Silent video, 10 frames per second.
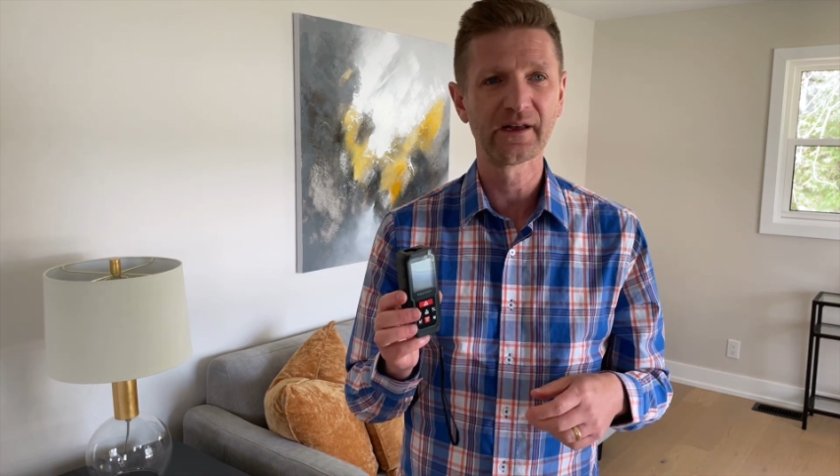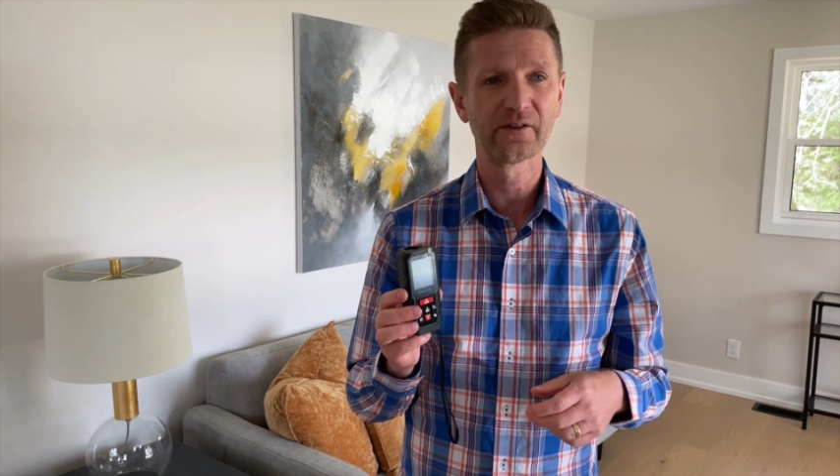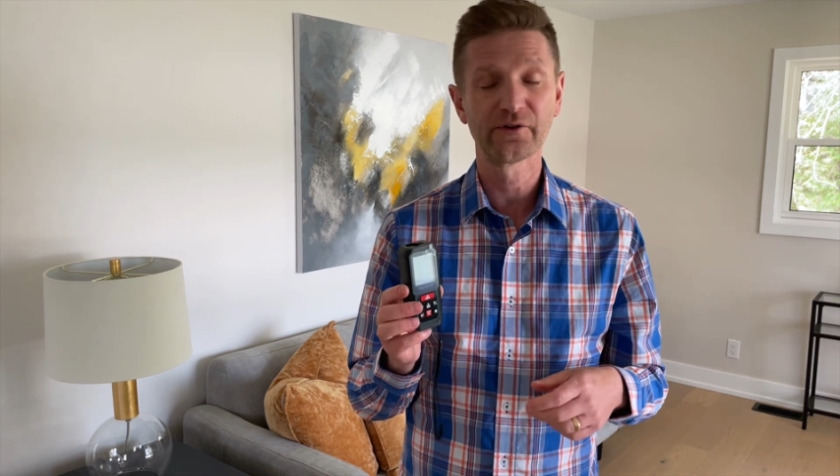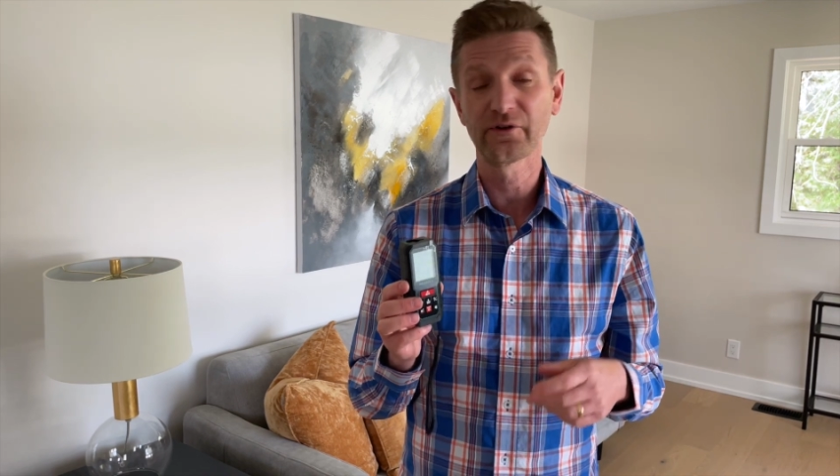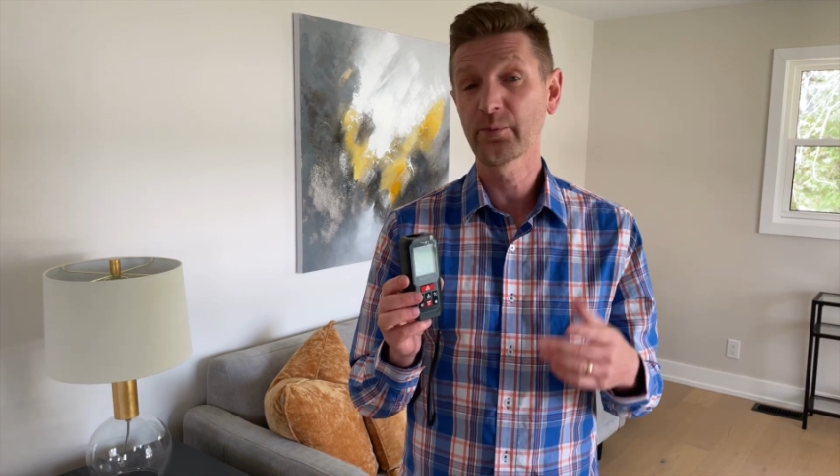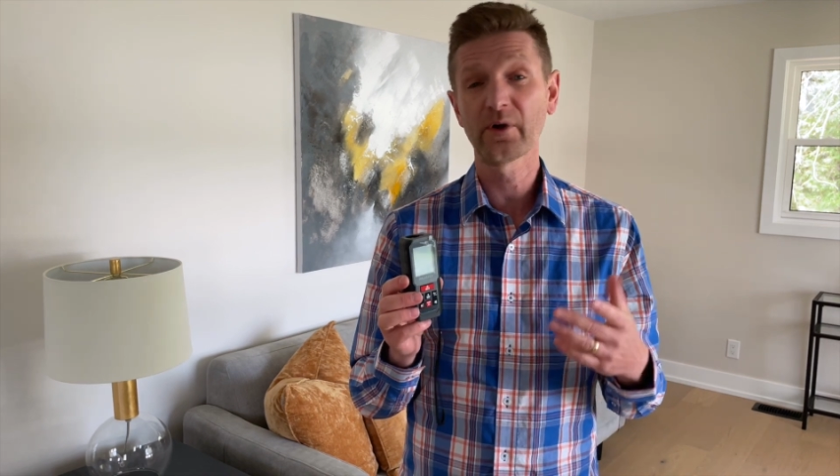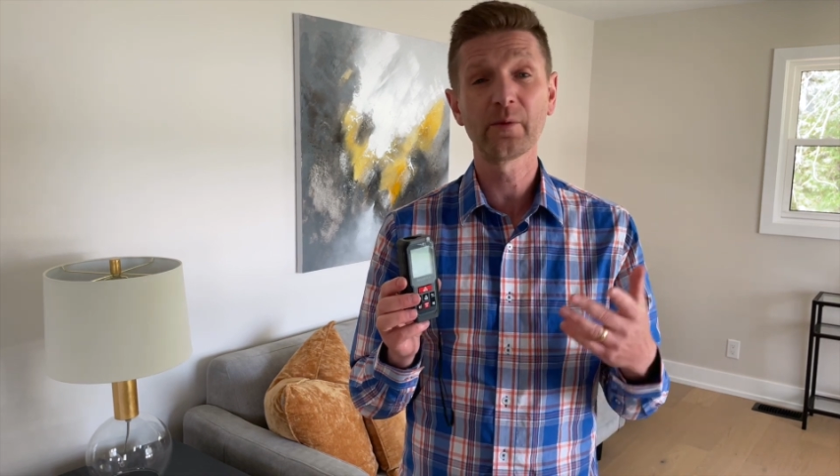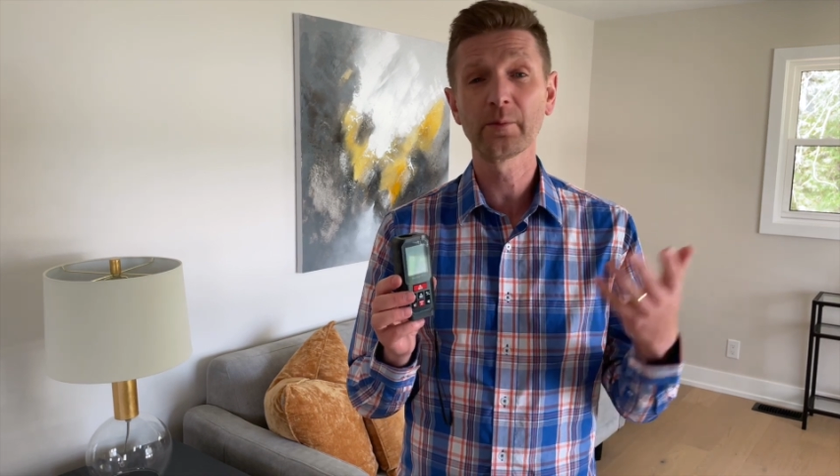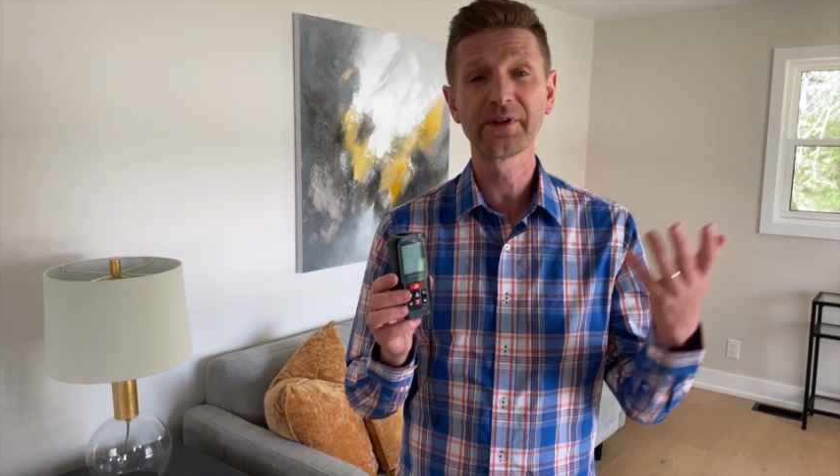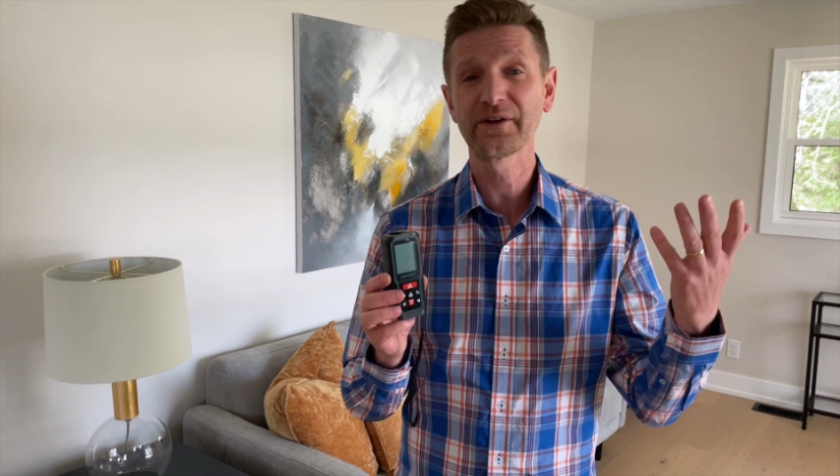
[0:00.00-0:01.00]
I learned
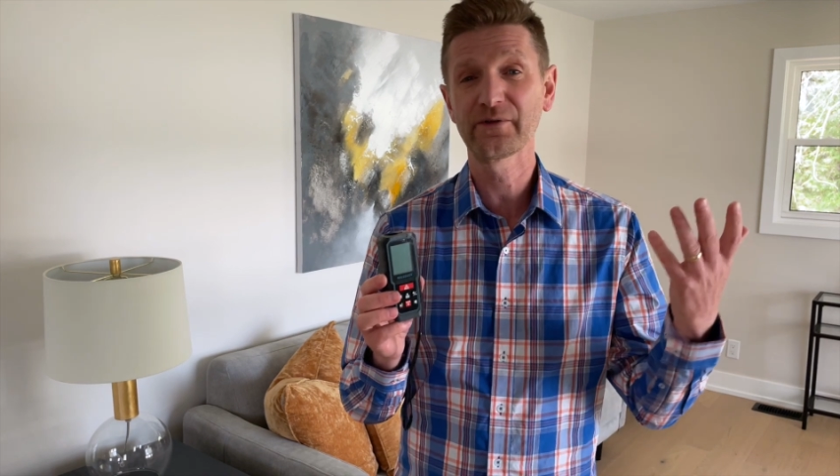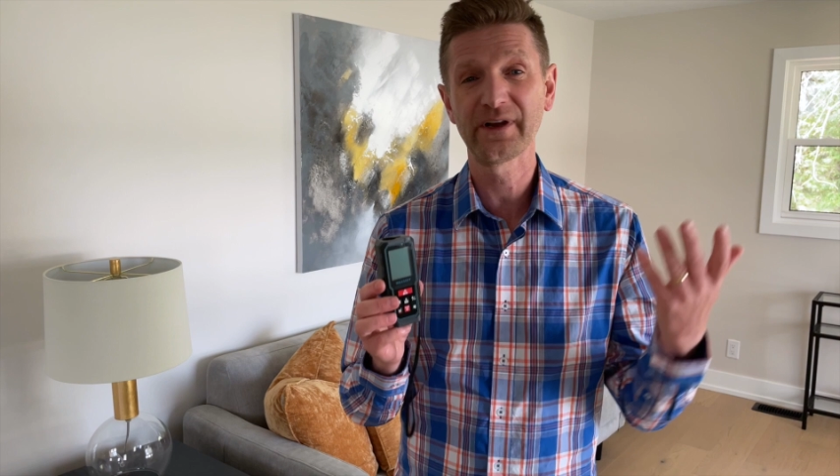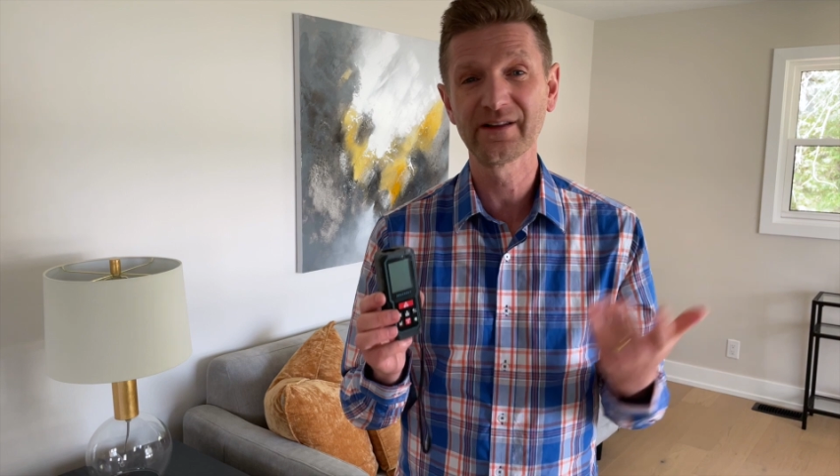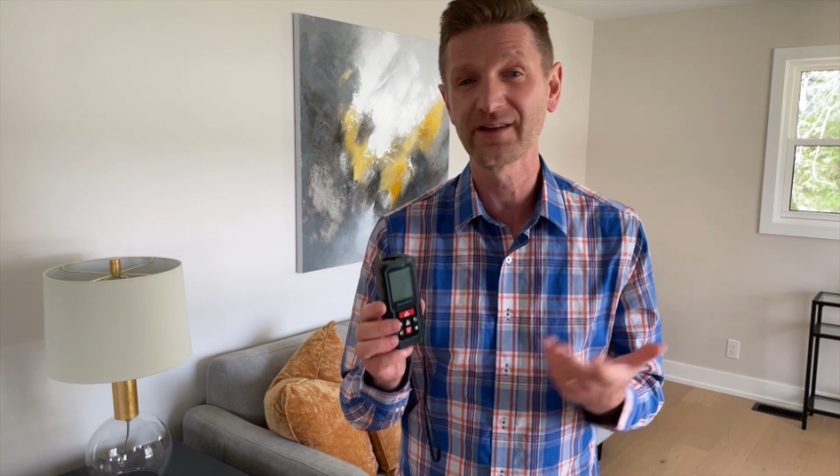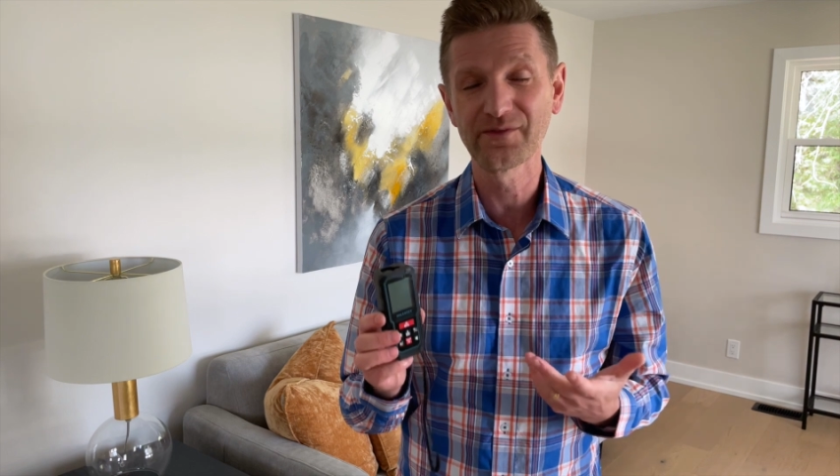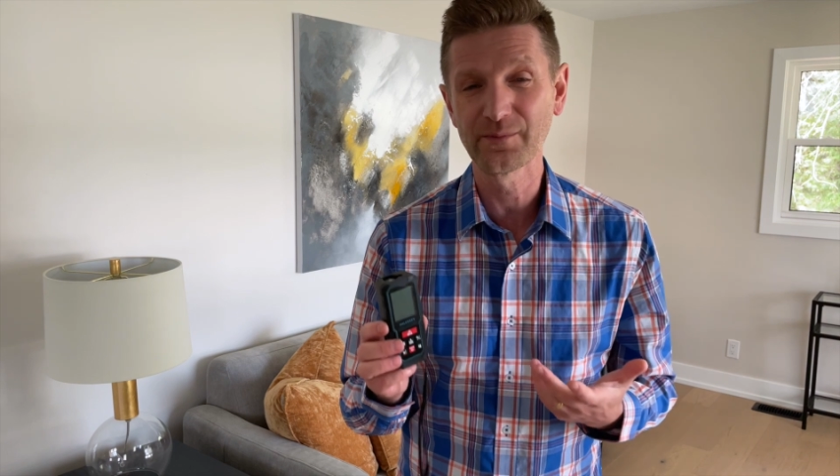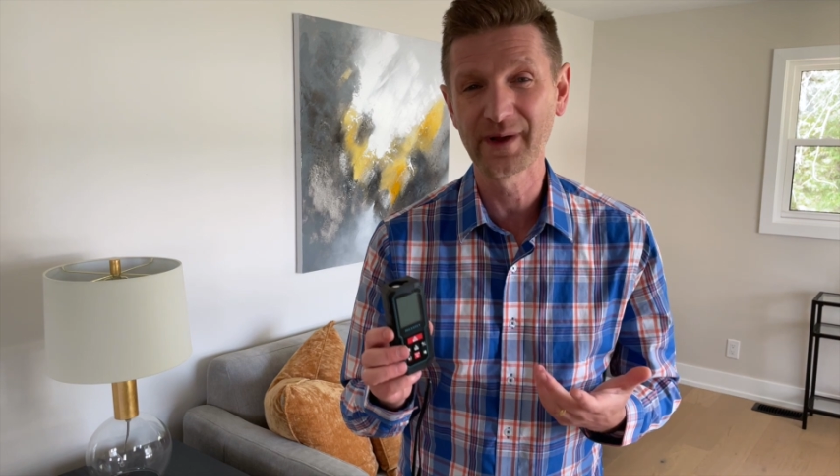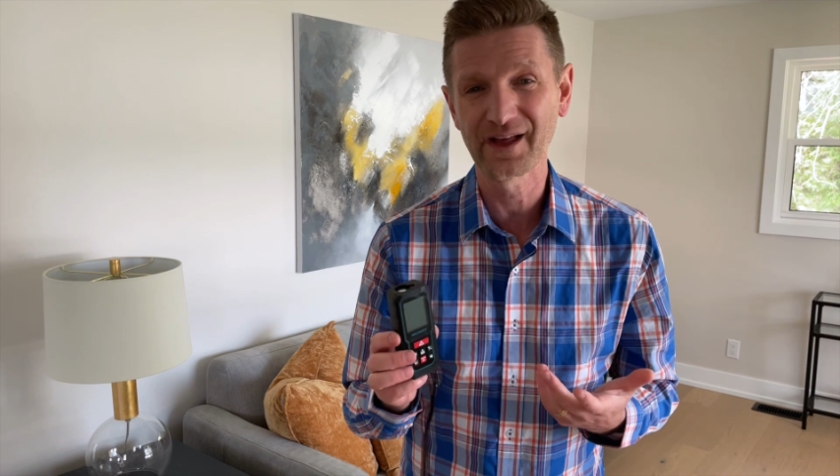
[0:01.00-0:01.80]
probably in grade 11